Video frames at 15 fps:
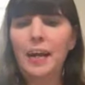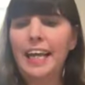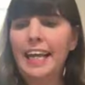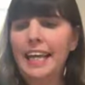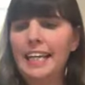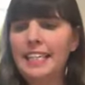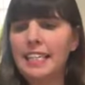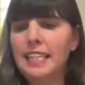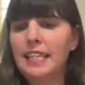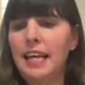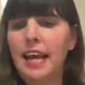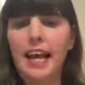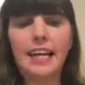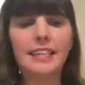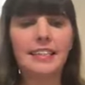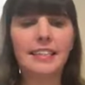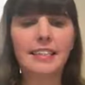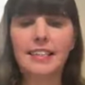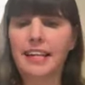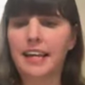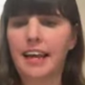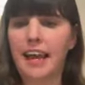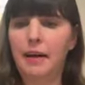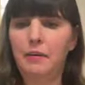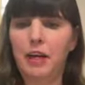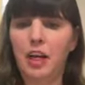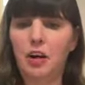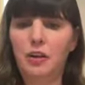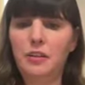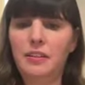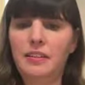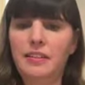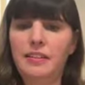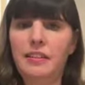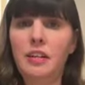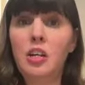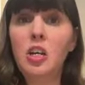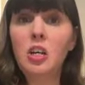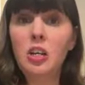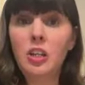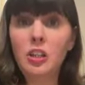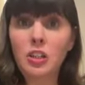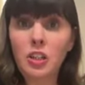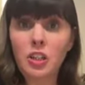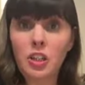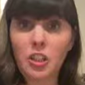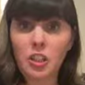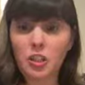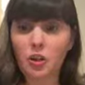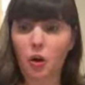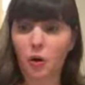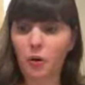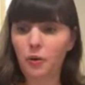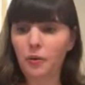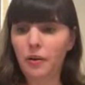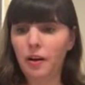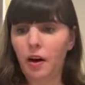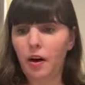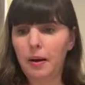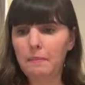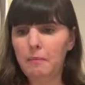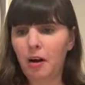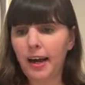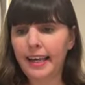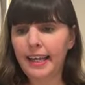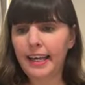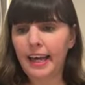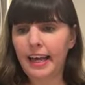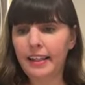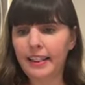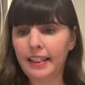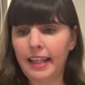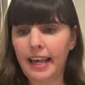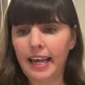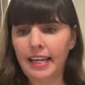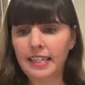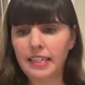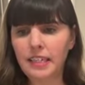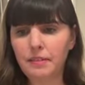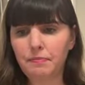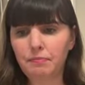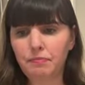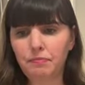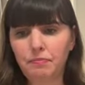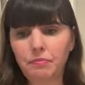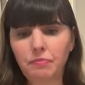winging it and seeing how it goes. So I might cut that